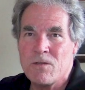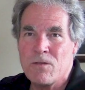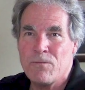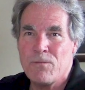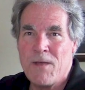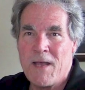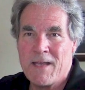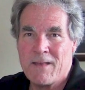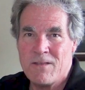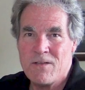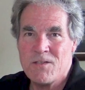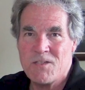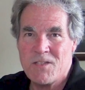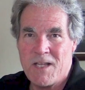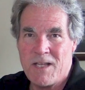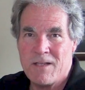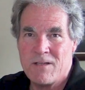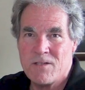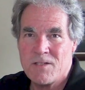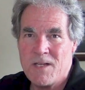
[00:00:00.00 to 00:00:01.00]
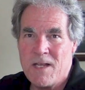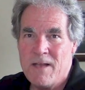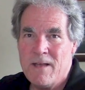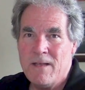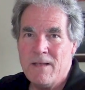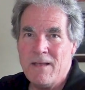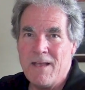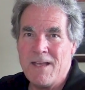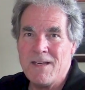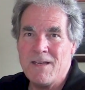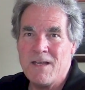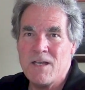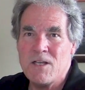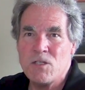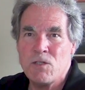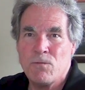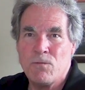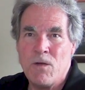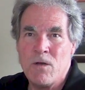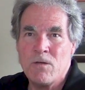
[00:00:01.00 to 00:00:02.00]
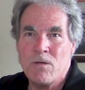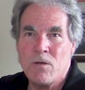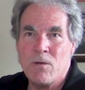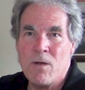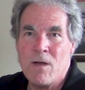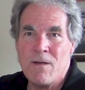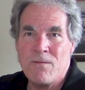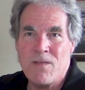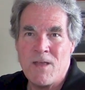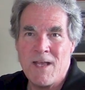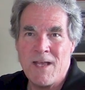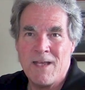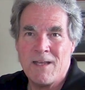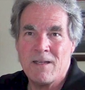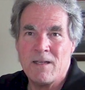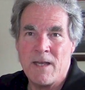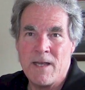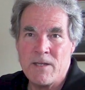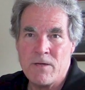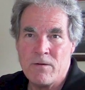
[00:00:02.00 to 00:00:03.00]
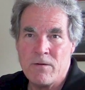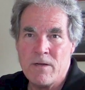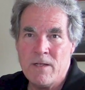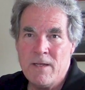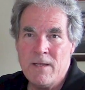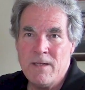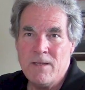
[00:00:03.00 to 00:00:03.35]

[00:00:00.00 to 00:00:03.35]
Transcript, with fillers: So the fact this has a nice photo of the headliner